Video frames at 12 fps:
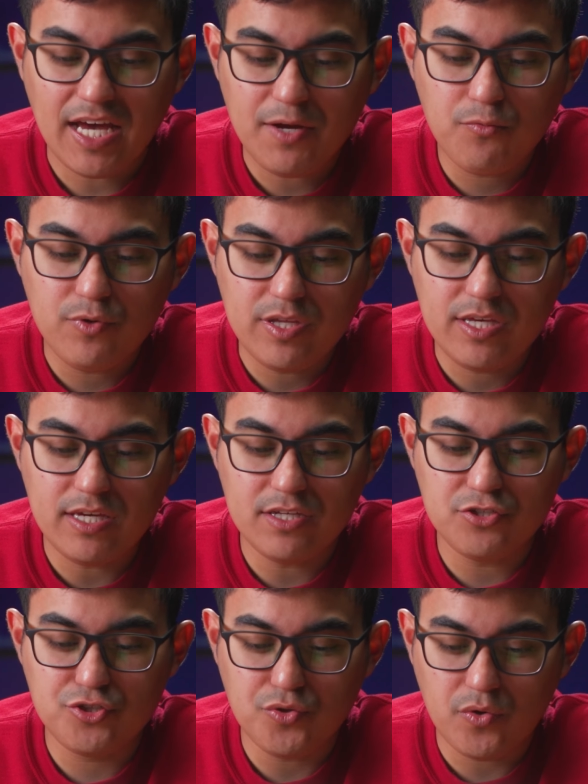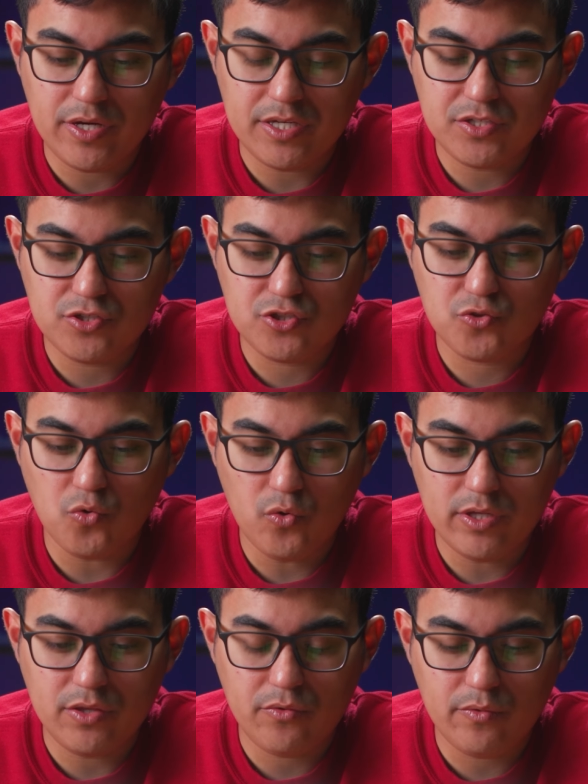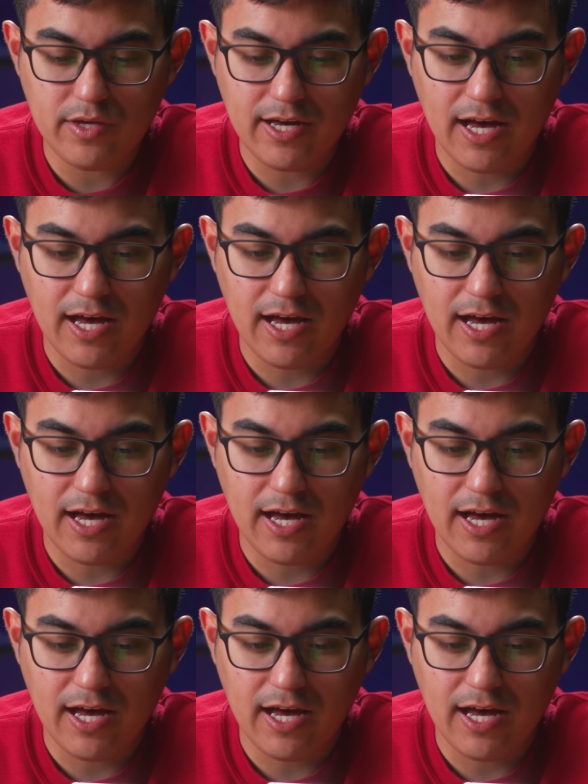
I really enjoy scrolling through the